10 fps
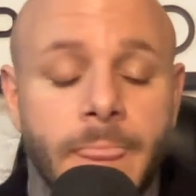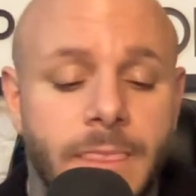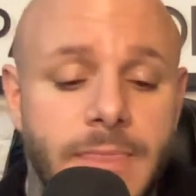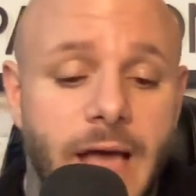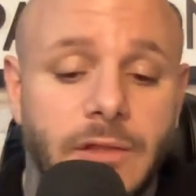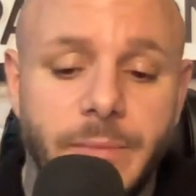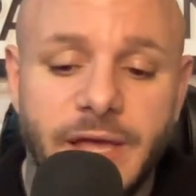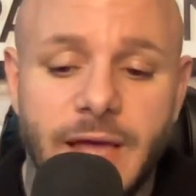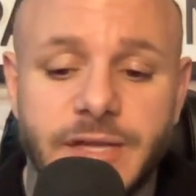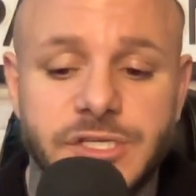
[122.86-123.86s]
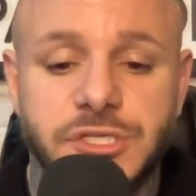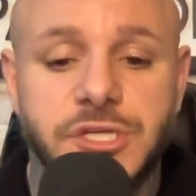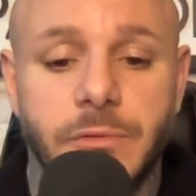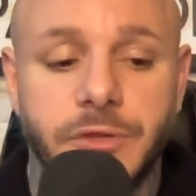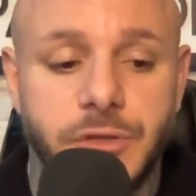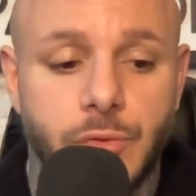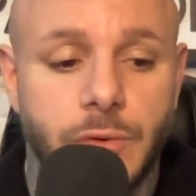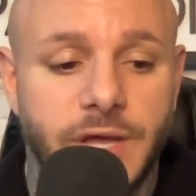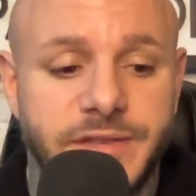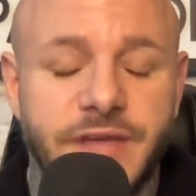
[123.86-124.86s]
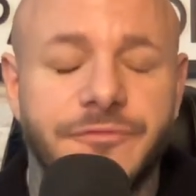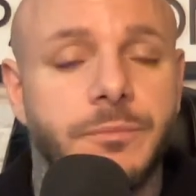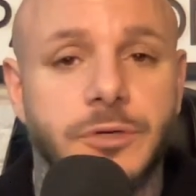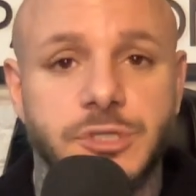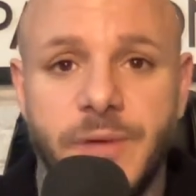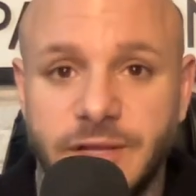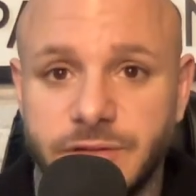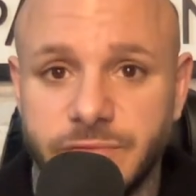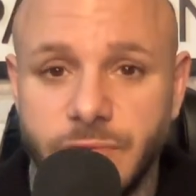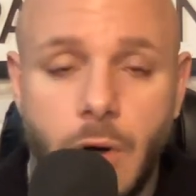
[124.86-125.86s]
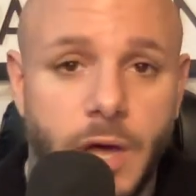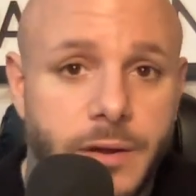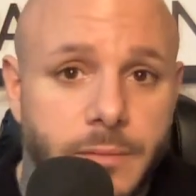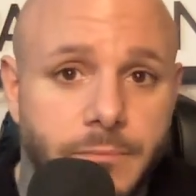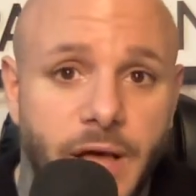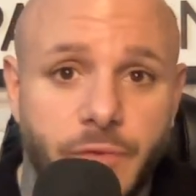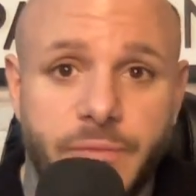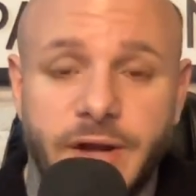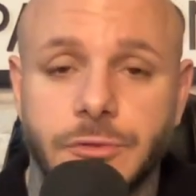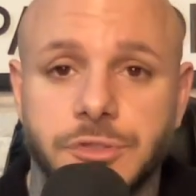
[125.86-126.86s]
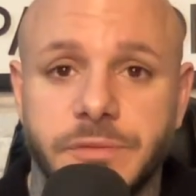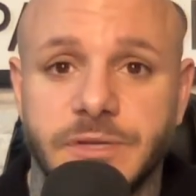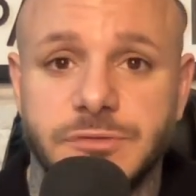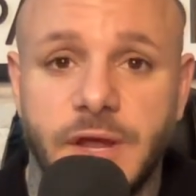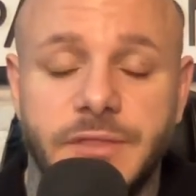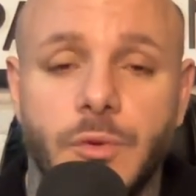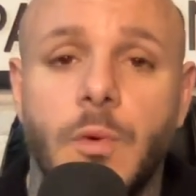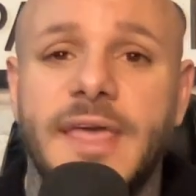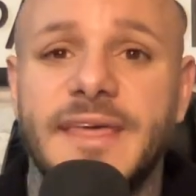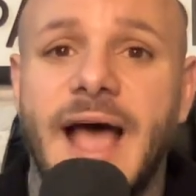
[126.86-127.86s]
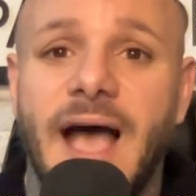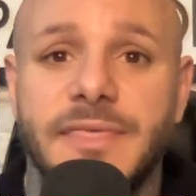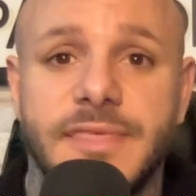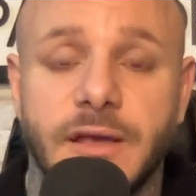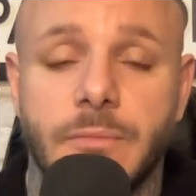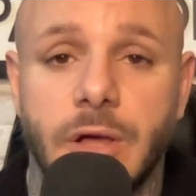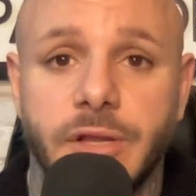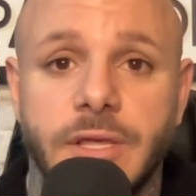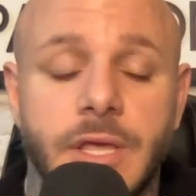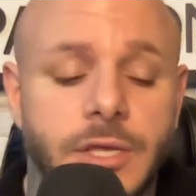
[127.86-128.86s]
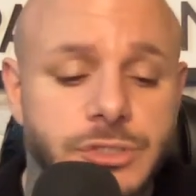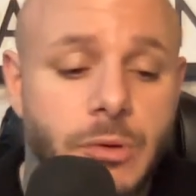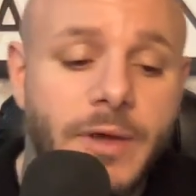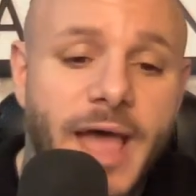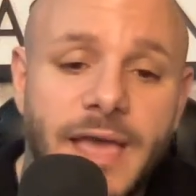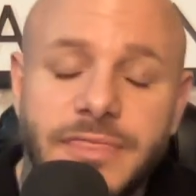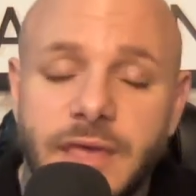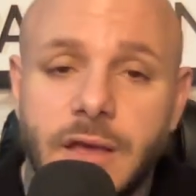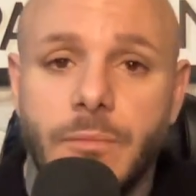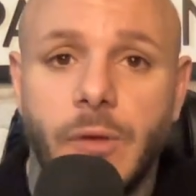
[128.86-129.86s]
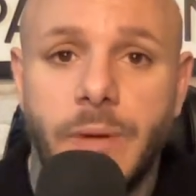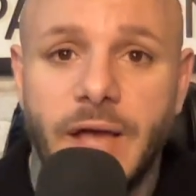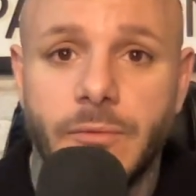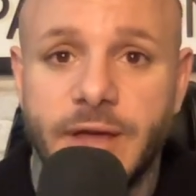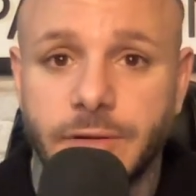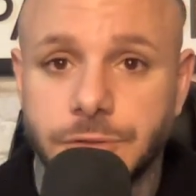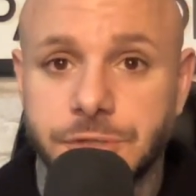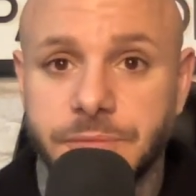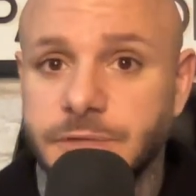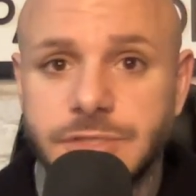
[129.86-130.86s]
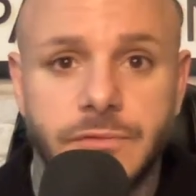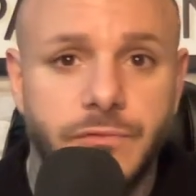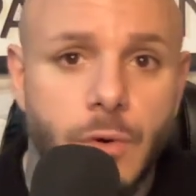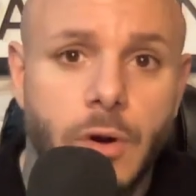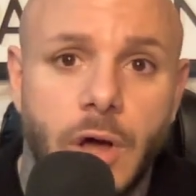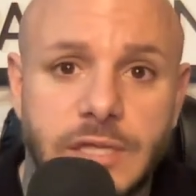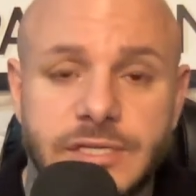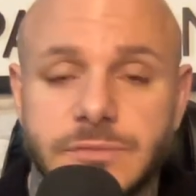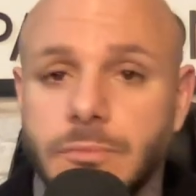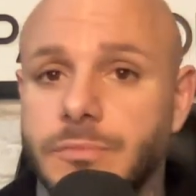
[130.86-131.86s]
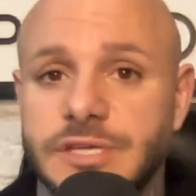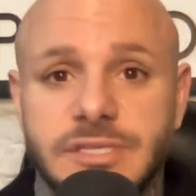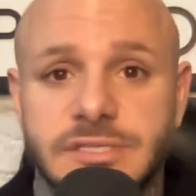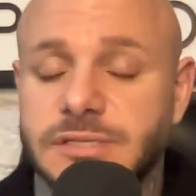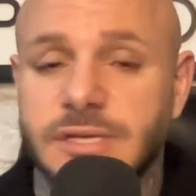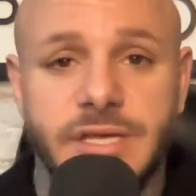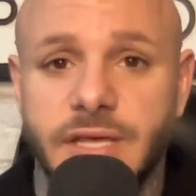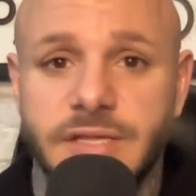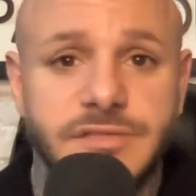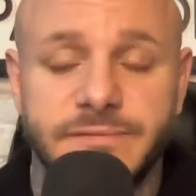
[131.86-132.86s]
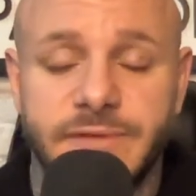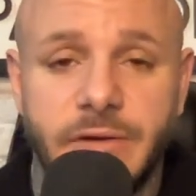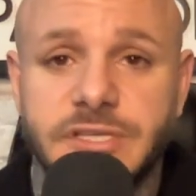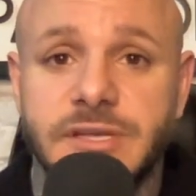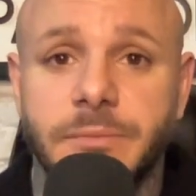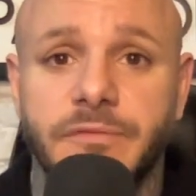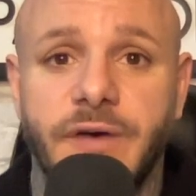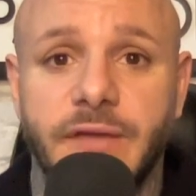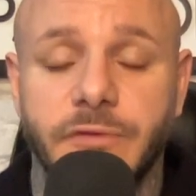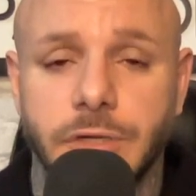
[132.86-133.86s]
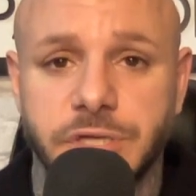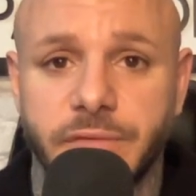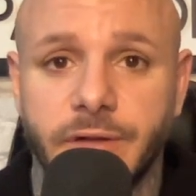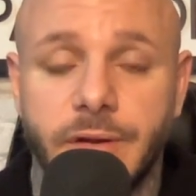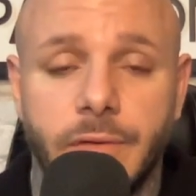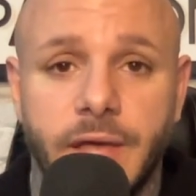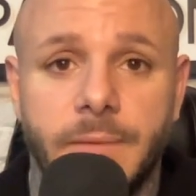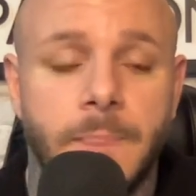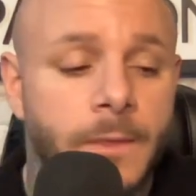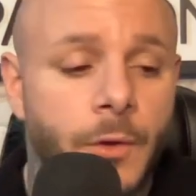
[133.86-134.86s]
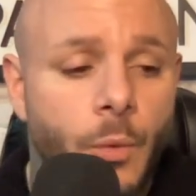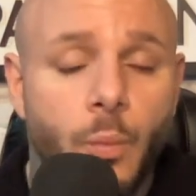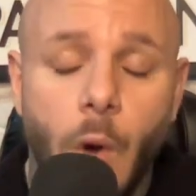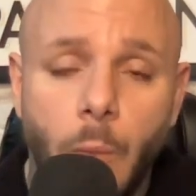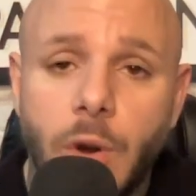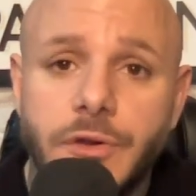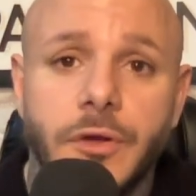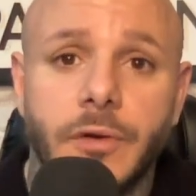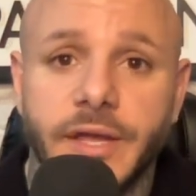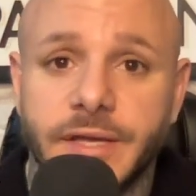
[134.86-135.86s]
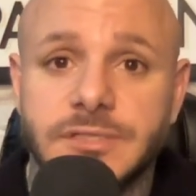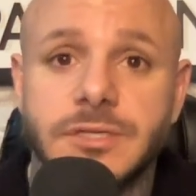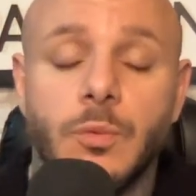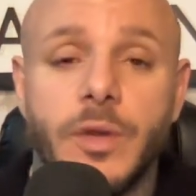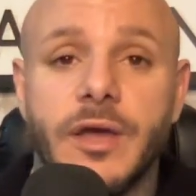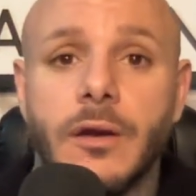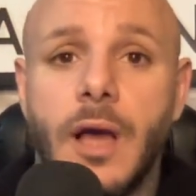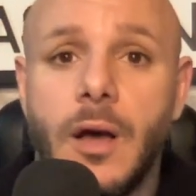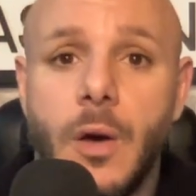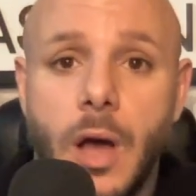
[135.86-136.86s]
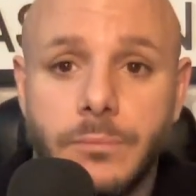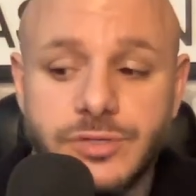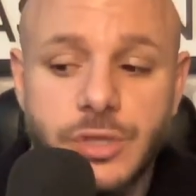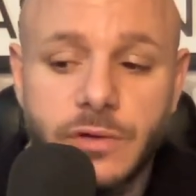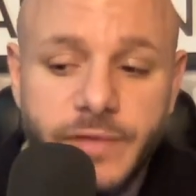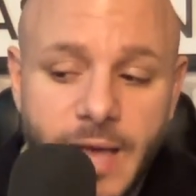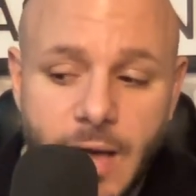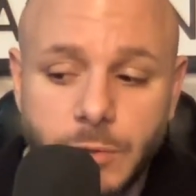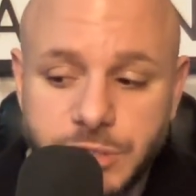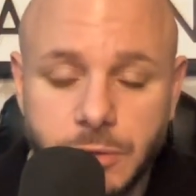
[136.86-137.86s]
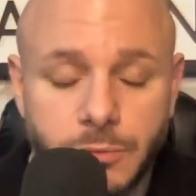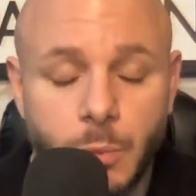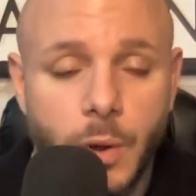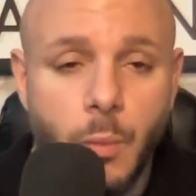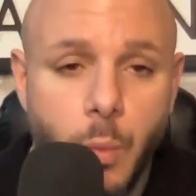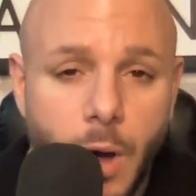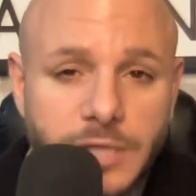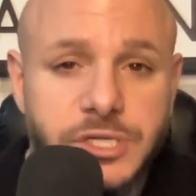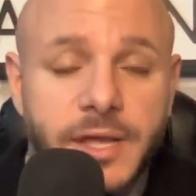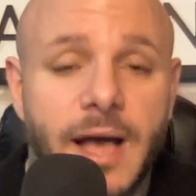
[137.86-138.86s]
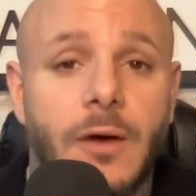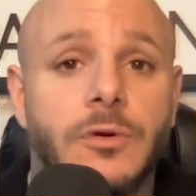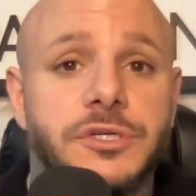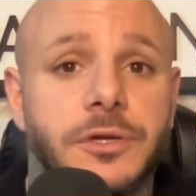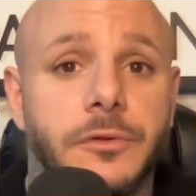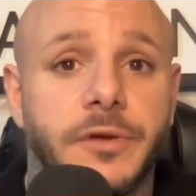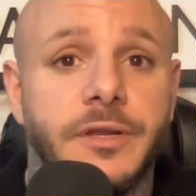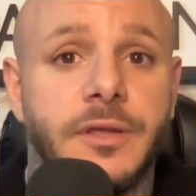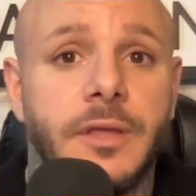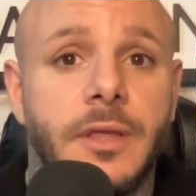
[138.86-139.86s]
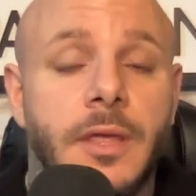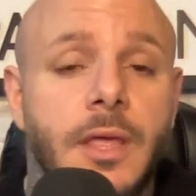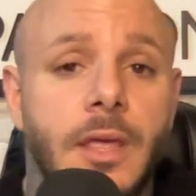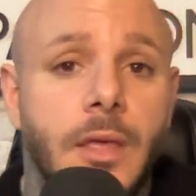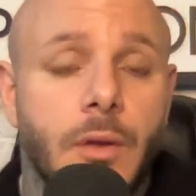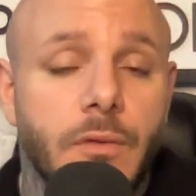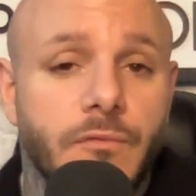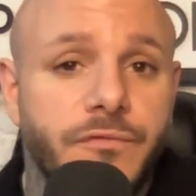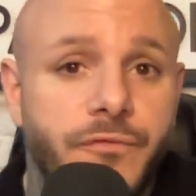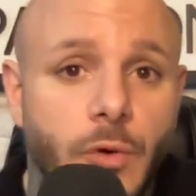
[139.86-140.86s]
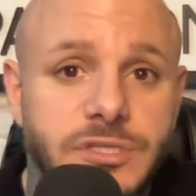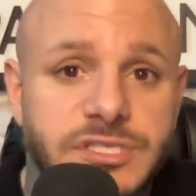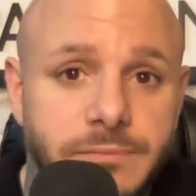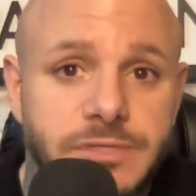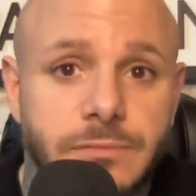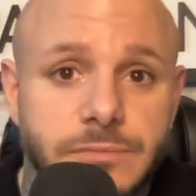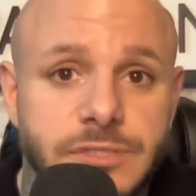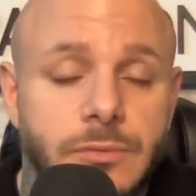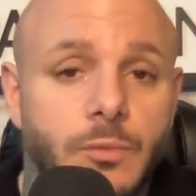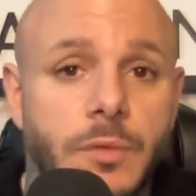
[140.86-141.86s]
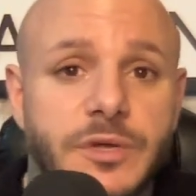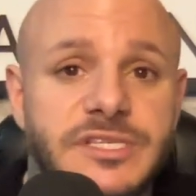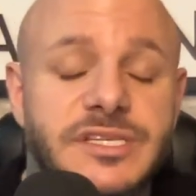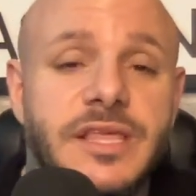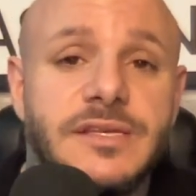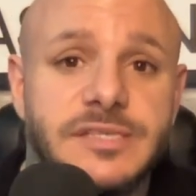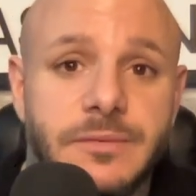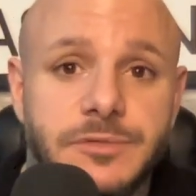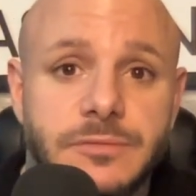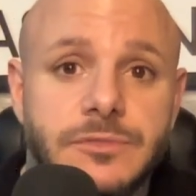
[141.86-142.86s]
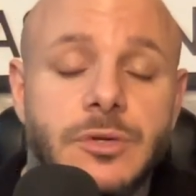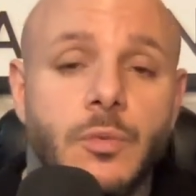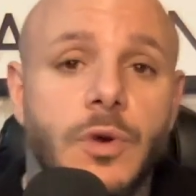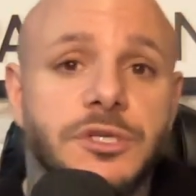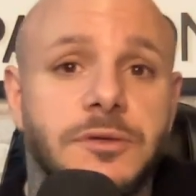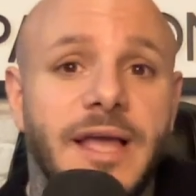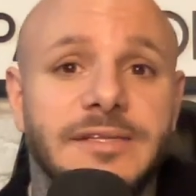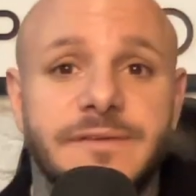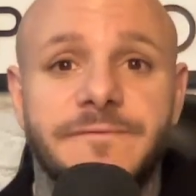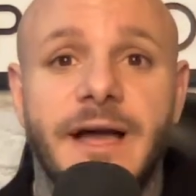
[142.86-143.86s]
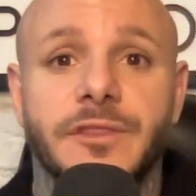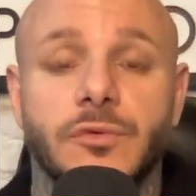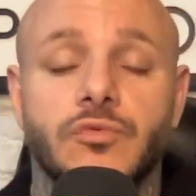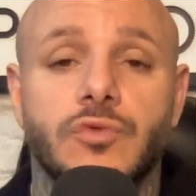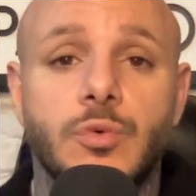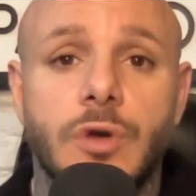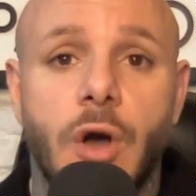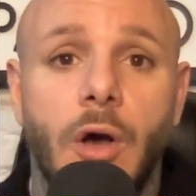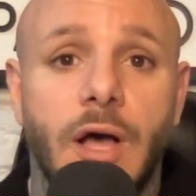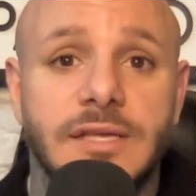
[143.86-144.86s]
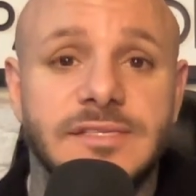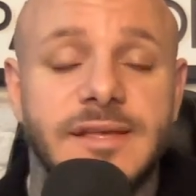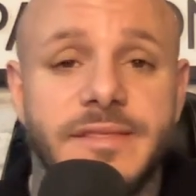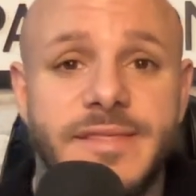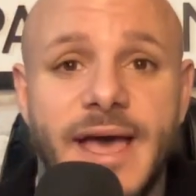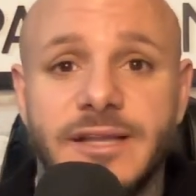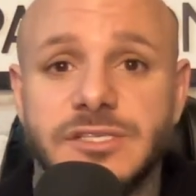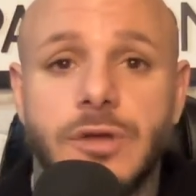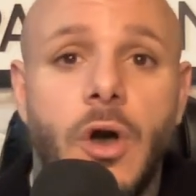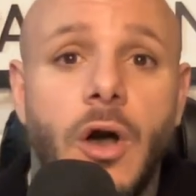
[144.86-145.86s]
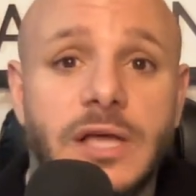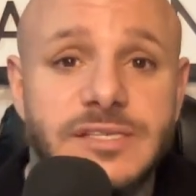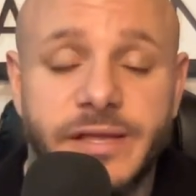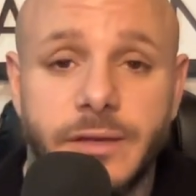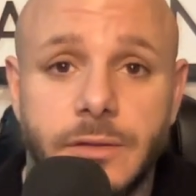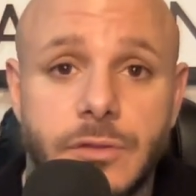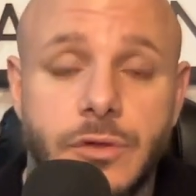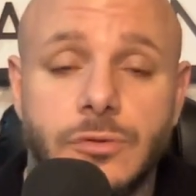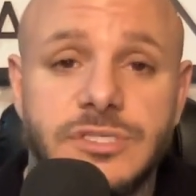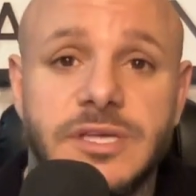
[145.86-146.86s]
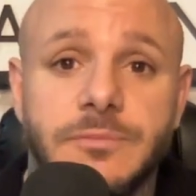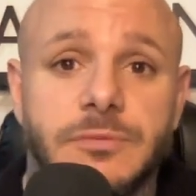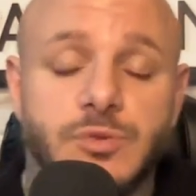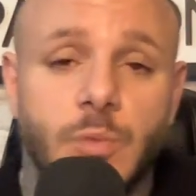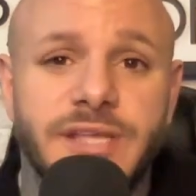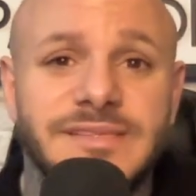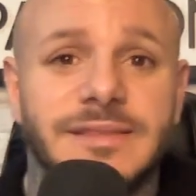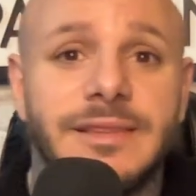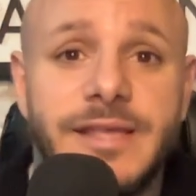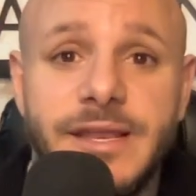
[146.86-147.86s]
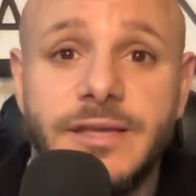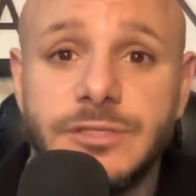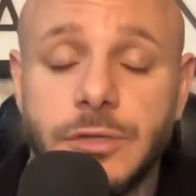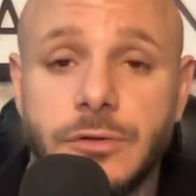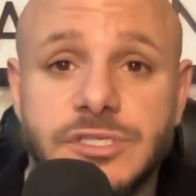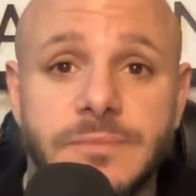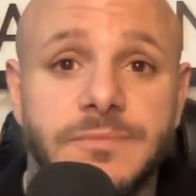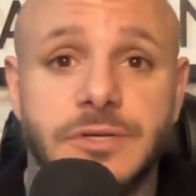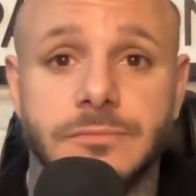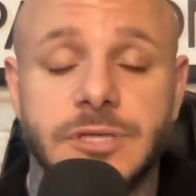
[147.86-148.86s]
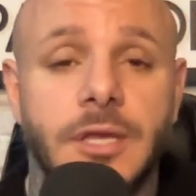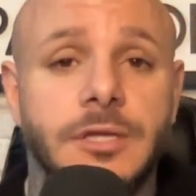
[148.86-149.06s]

Now, let me kind of just share with you a different perspective on biomedical treatments, right? The way that I think about it. So when I think about biomedical treatments for autism, there's a very simplified version of it, okay? What we're doing is we are observing our children, we're watching our children for symptoms. When we see the symptoms, we're trying to find the root cause that is causing those symptoms. What is leading to those symptoms?